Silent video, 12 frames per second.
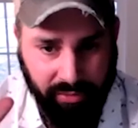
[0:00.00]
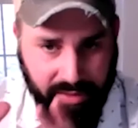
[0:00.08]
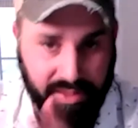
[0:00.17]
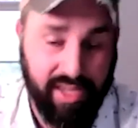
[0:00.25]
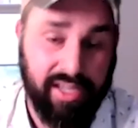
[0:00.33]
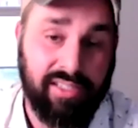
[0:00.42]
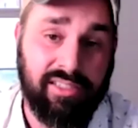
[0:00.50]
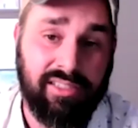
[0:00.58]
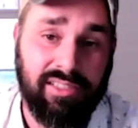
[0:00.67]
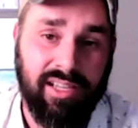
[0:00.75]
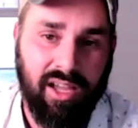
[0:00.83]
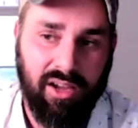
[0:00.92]

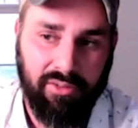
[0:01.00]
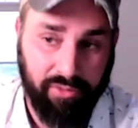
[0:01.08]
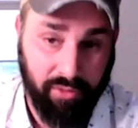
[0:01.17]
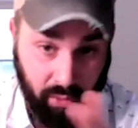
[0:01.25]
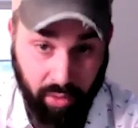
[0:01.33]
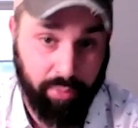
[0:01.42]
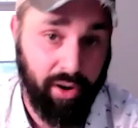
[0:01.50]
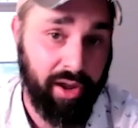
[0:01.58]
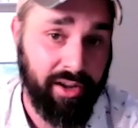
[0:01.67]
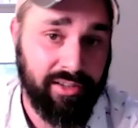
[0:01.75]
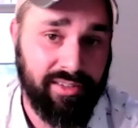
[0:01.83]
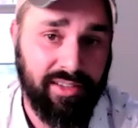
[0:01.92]
this for your
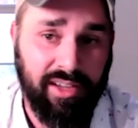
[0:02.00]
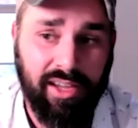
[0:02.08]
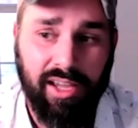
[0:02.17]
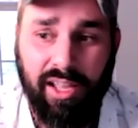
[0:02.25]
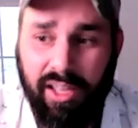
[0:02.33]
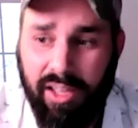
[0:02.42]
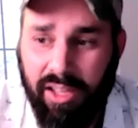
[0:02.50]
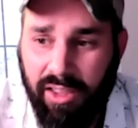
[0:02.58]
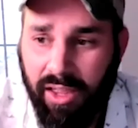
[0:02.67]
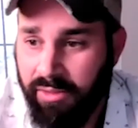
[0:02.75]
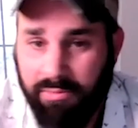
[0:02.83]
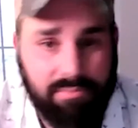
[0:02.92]
product,
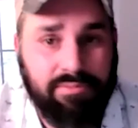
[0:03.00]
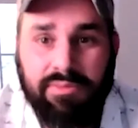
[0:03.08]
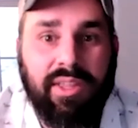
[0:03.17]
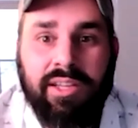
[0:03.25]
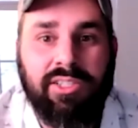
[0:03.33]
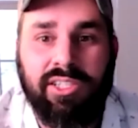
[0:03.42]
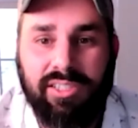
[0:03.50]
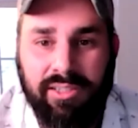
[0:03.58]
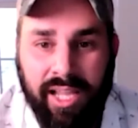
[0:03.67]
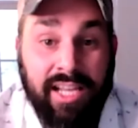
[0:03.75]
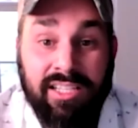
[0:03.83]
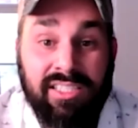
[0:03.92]
and they
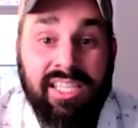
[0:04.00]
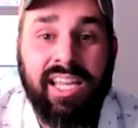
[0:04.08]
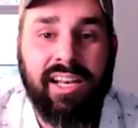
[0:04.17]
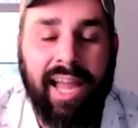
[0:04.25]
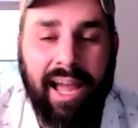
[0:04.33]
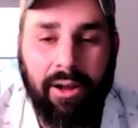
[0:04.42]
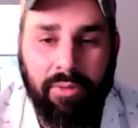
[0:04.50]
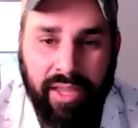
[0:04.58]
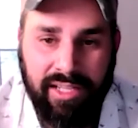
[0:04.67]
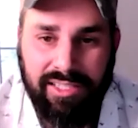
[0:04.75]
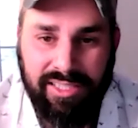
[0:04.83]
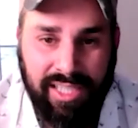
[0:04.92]
can see it now. They
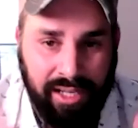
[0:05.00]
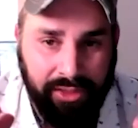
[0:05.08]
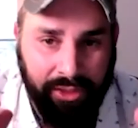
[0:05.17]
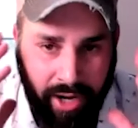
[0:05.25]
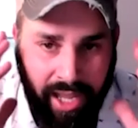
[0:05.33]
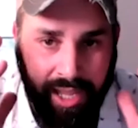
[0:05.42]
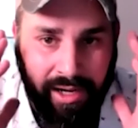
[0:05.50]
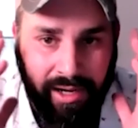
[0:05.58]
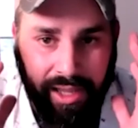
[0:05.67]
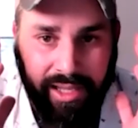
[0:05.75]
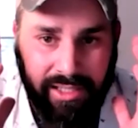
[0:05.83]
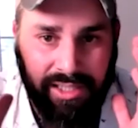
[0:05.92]
can see it in their head,
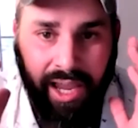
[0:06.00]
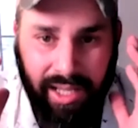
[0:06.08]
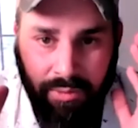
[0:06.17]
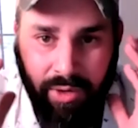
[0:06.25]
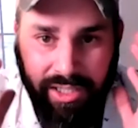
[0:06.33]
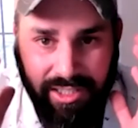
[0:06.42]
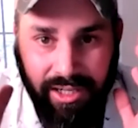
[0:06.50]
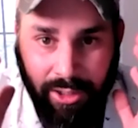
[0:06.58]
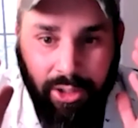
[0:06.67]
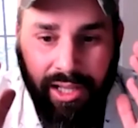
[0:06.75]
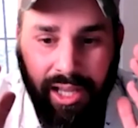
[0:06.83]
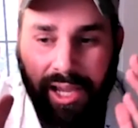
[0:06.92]
like exactly what it's going to
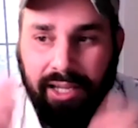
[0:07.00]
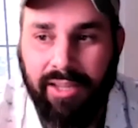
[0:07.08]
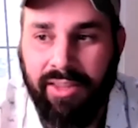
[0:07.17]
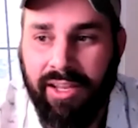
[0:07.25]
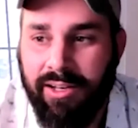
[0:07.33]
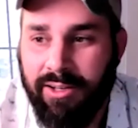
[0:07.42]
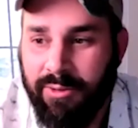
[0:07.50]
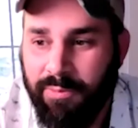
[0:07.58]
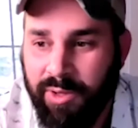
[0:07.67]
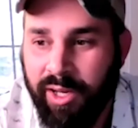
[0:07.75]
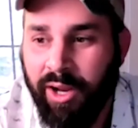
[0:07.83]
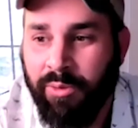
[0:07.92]
look like, and then
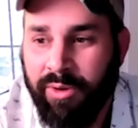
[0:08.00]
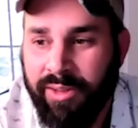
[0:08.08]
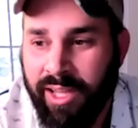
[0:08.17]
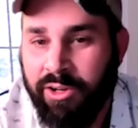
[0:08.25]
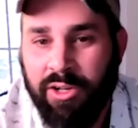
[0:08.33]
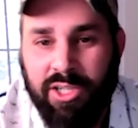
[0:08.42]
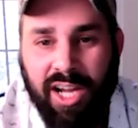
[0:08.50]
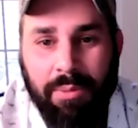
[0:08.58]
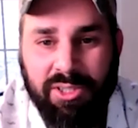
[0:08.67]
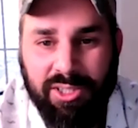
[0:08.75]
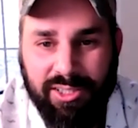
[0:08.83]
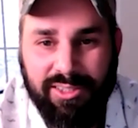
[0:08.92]
your job is
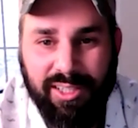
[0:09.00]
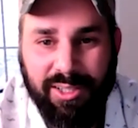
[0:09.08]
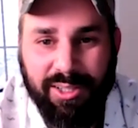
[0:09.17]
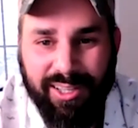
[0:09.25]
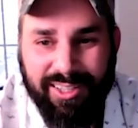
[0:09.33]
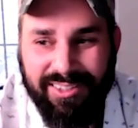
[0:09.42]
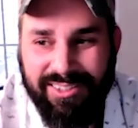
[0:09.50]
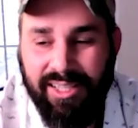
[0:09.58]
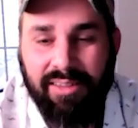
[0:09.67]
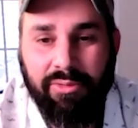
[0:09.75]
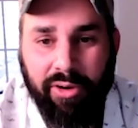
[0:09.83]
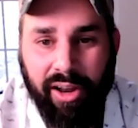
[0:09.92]
just to
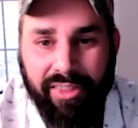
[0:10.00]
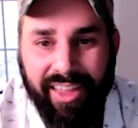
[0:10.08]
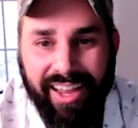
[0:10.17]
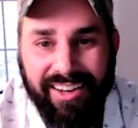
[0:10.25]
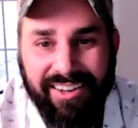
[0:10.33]
deliver on that.